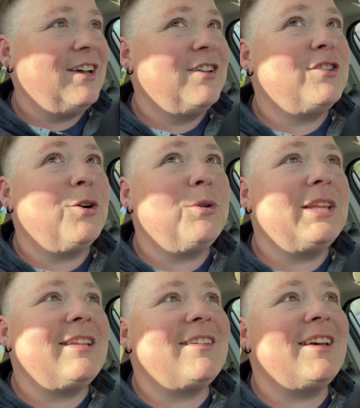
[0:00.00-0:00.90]
So
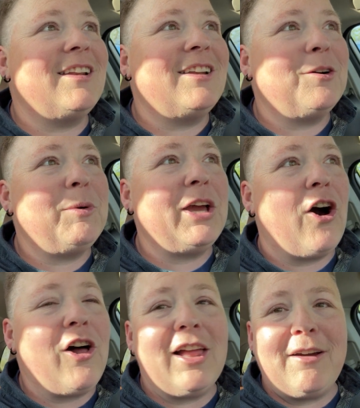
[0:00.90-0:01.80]
listen, we
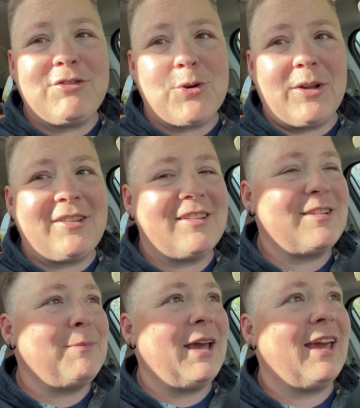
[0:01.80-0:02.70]
all have choices
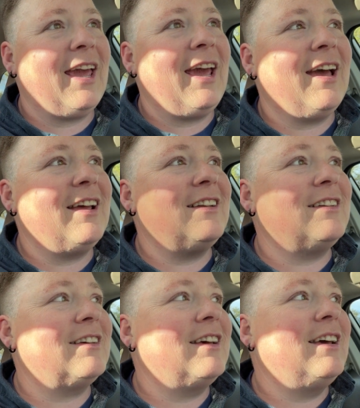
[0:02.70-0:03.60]
to make, and